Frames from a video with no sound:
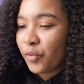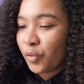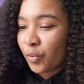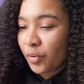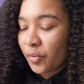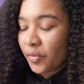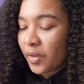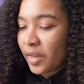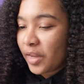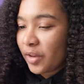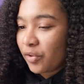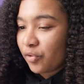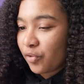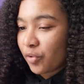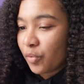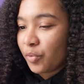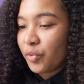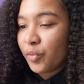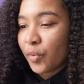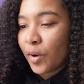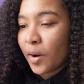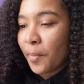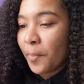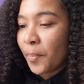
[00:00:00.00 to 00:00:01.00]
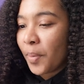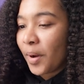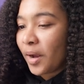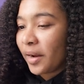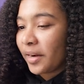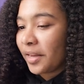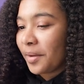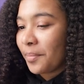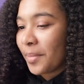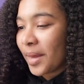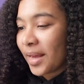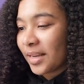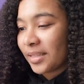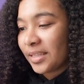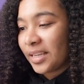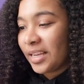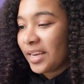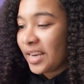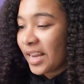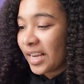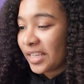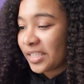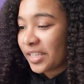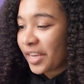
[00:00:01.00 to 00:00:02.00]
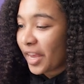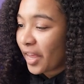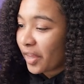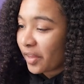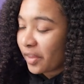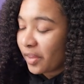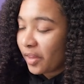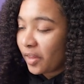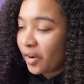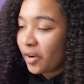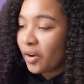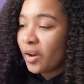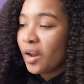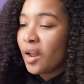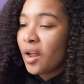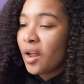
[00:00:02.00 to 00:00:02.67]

sort of the intro to our body mass index calculator.